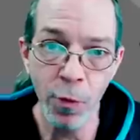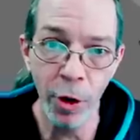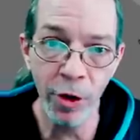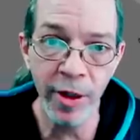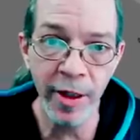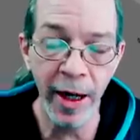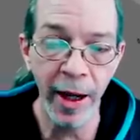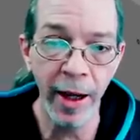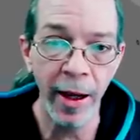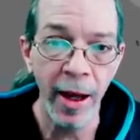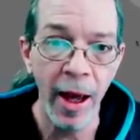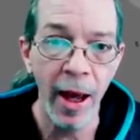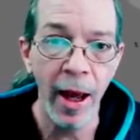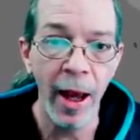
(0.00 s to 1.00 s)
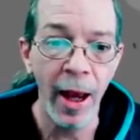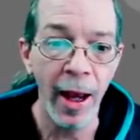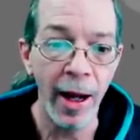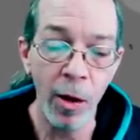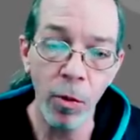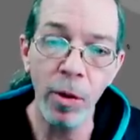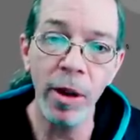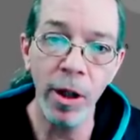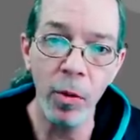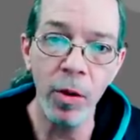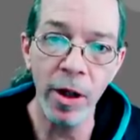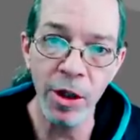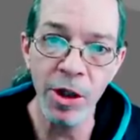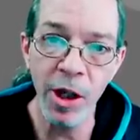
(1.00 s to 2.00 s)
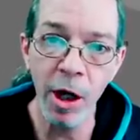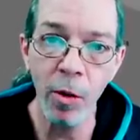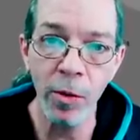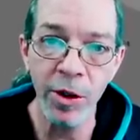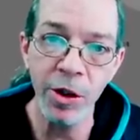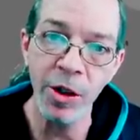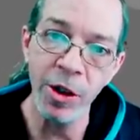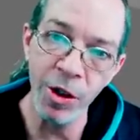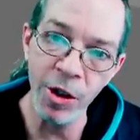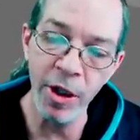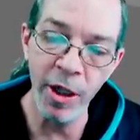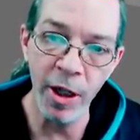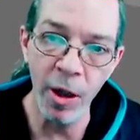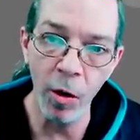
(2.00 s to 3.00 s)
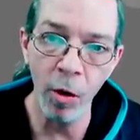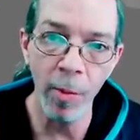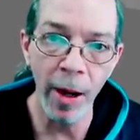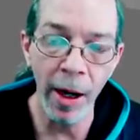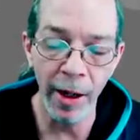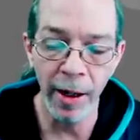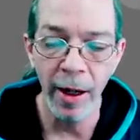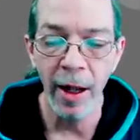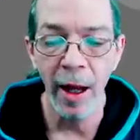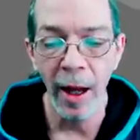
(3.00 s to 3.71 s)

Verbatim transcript: you today and I really want to share it with you because you need to know about it.